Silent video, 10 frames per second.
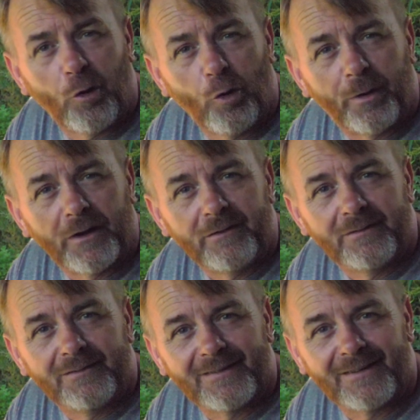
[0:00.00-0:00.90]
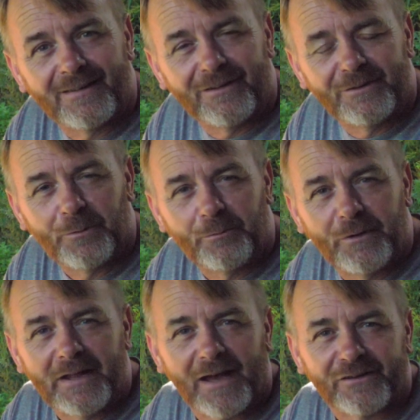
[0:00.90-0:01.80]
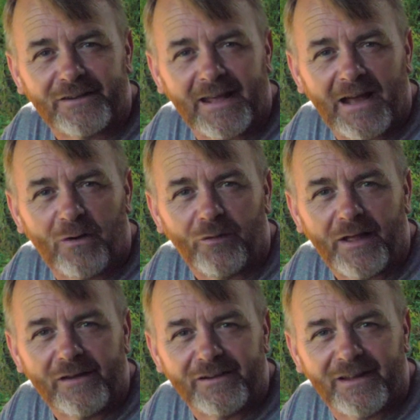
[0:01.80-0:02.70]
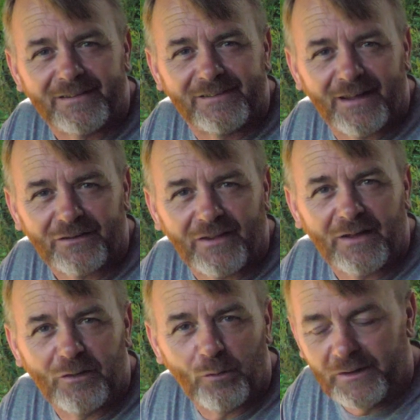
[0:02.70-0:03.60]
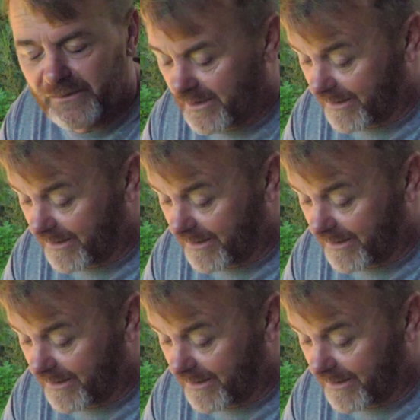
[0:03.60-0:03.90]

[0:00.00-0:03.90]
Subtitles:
hoping, you know, it'd be nice to get out there and test that in the winter, I